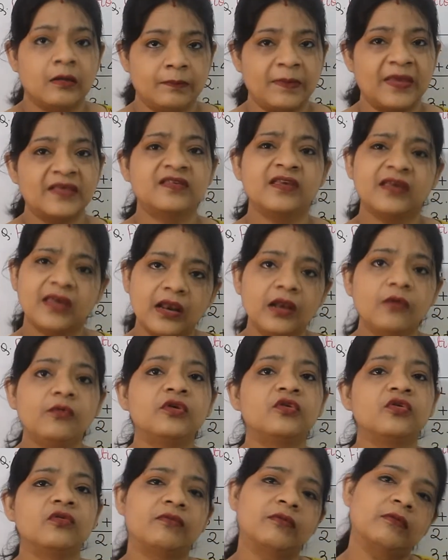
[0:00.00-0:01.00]
Basically
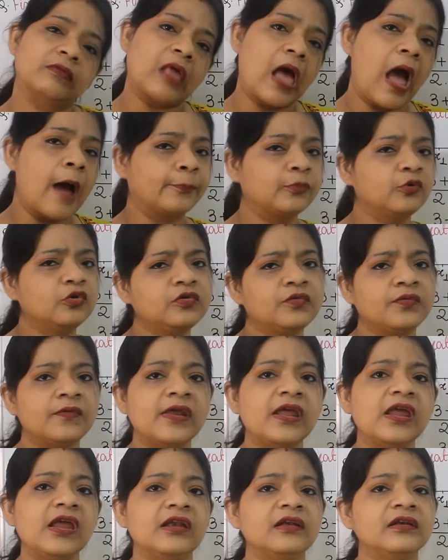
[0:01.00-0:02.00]
we do up to
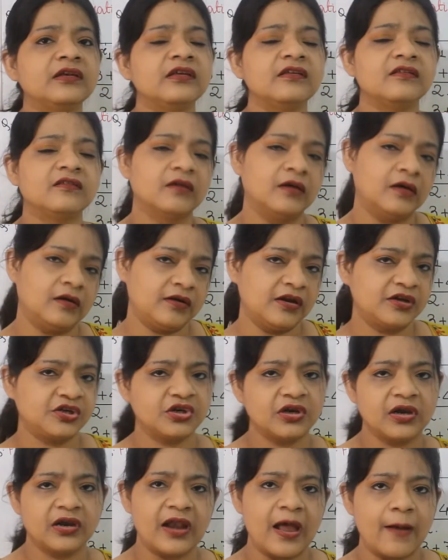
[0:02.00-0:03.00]
3
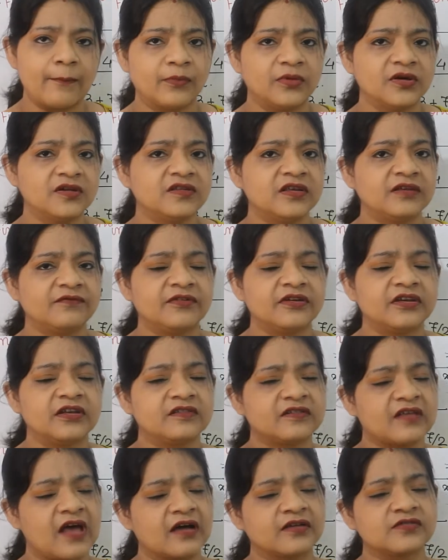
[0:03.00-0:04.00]
rational numbers. If it
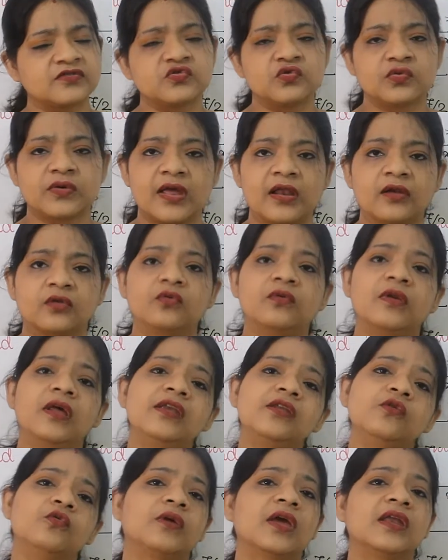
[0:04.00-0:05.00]
is asked to
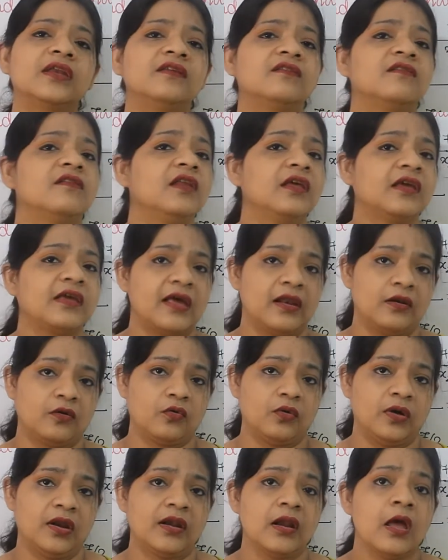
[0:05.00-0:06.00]
calculate, you can easily
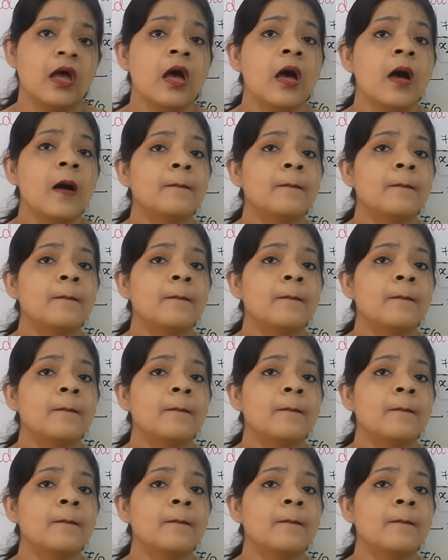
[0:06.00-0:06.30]
calculate.